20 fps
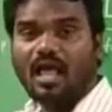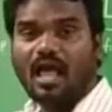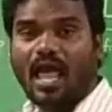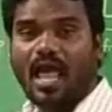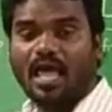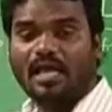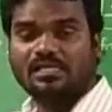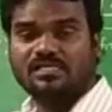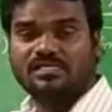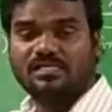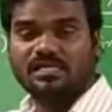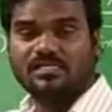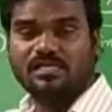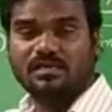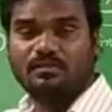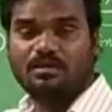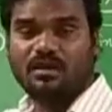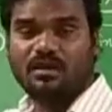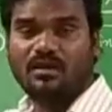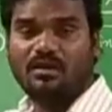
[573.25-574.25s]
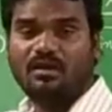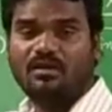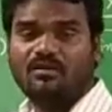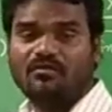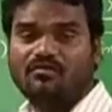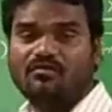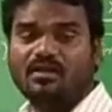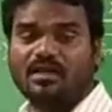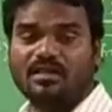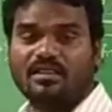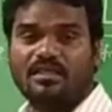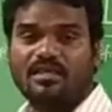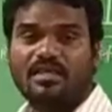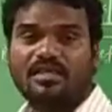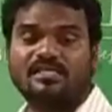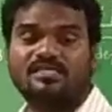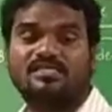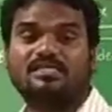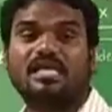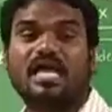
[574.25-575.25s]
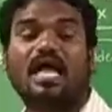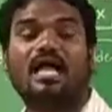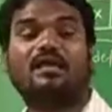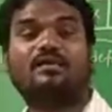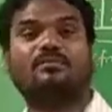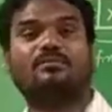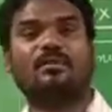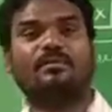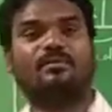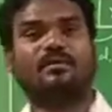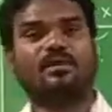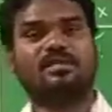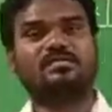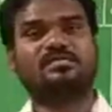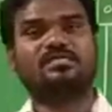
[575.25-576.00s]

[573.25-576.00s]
accessible for the stack memory.